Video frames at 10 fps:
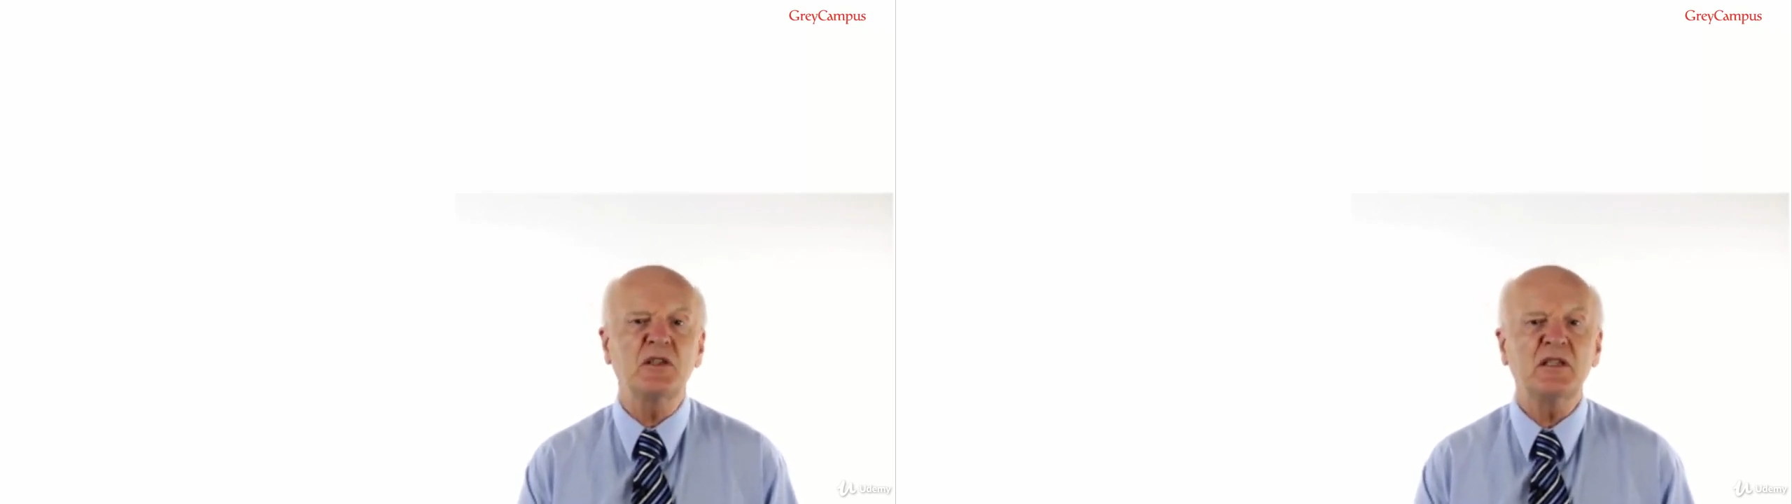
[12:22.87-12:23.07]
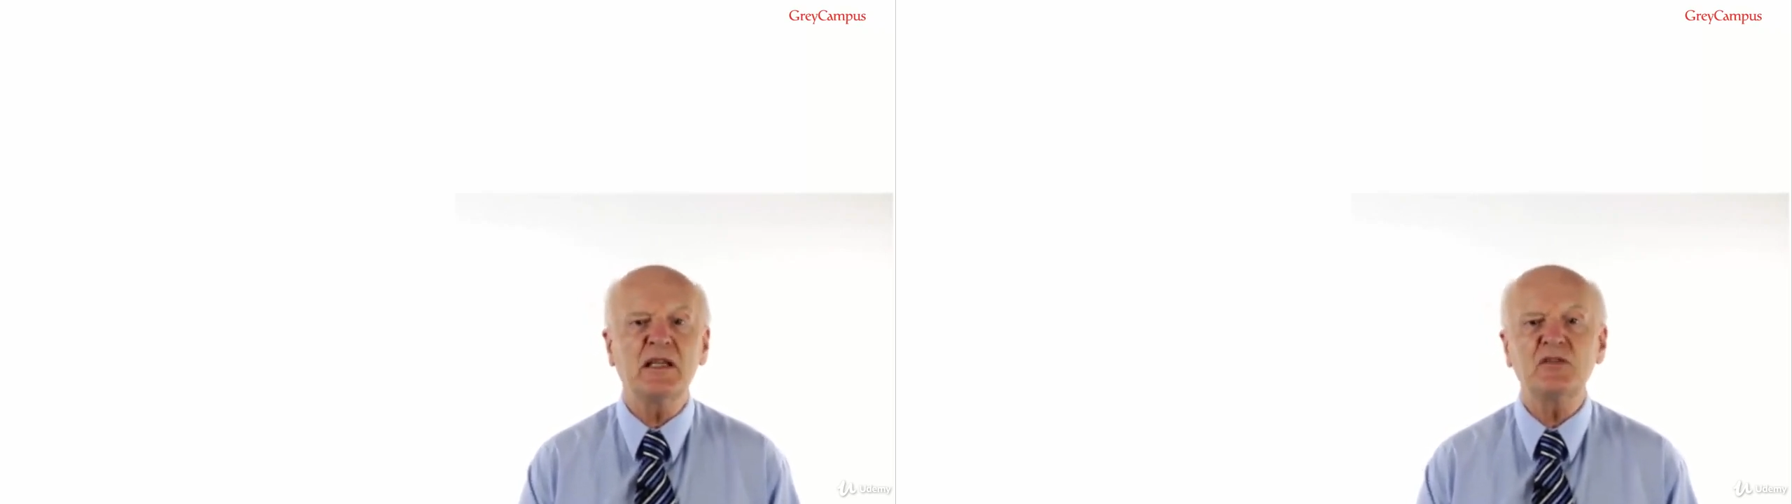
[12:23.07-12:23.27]

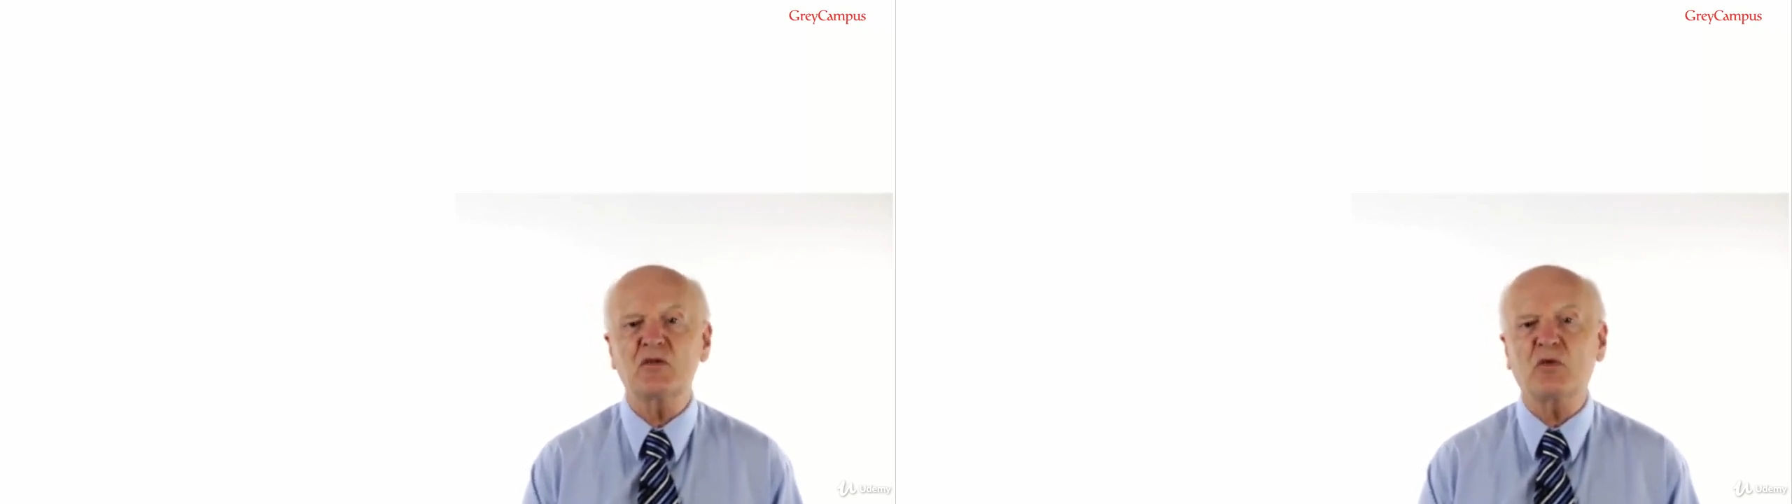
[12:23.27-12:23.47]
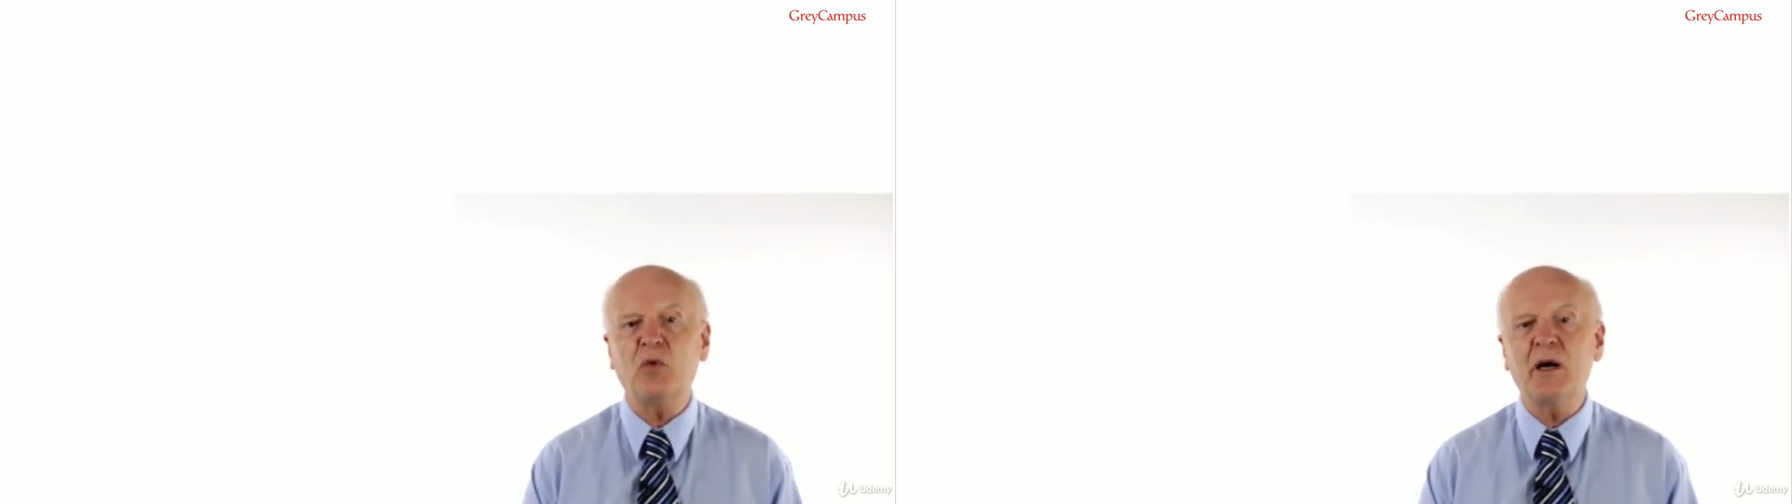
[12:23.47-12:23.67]

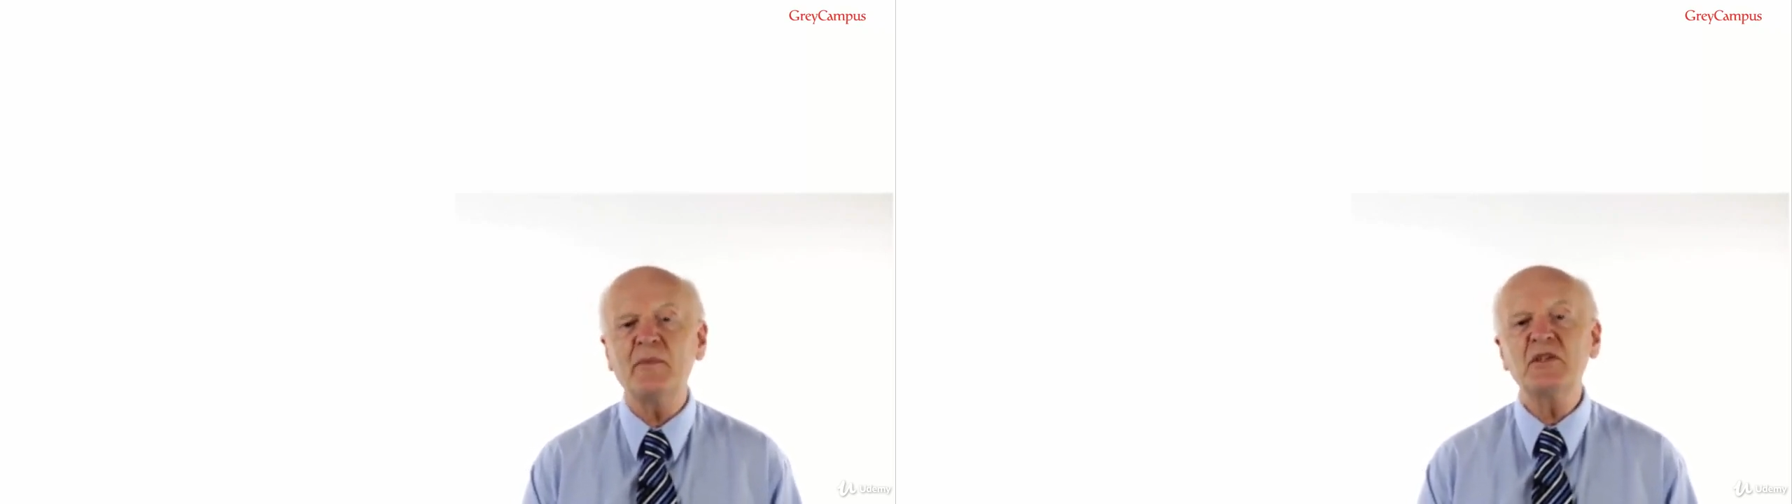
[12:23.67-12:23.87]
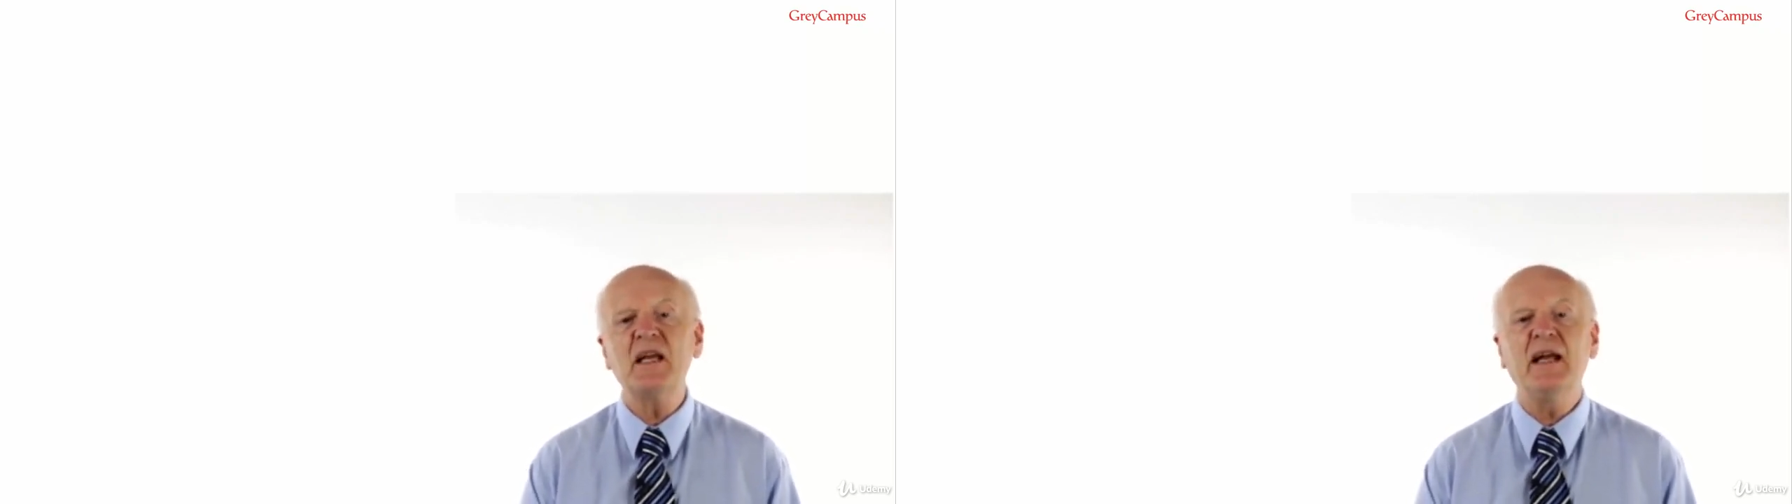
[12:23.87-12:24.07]
contains
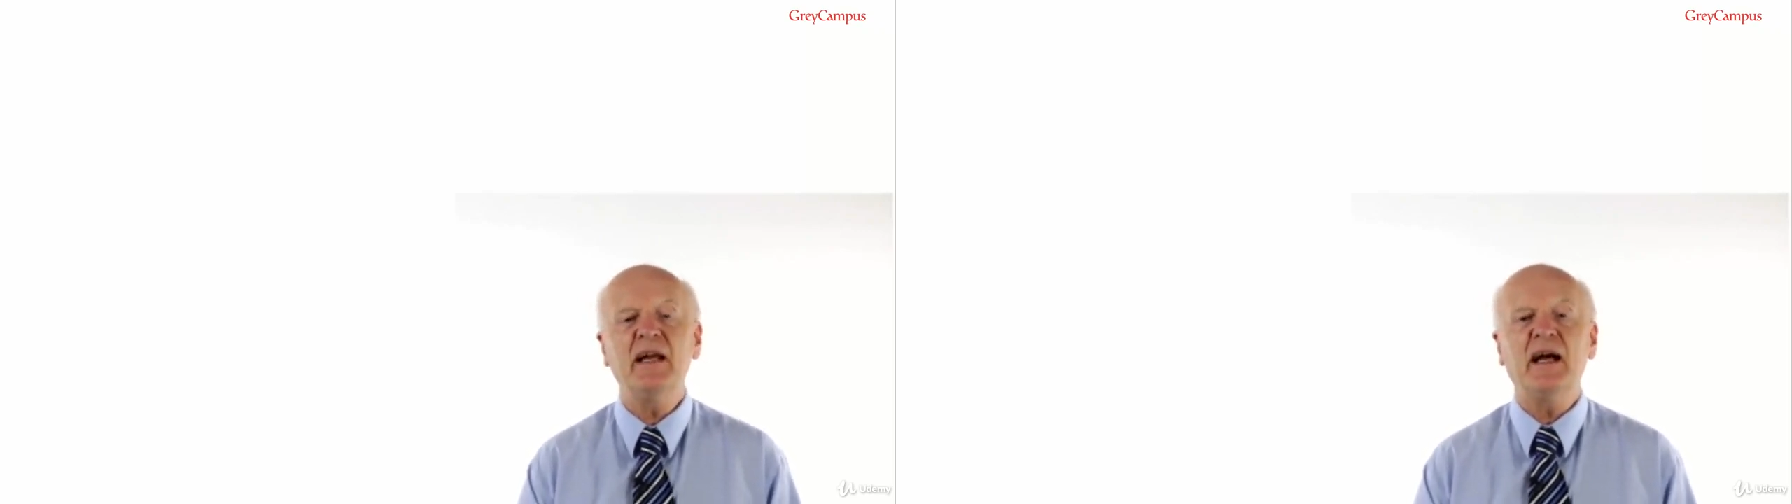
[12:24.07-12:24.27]
requirements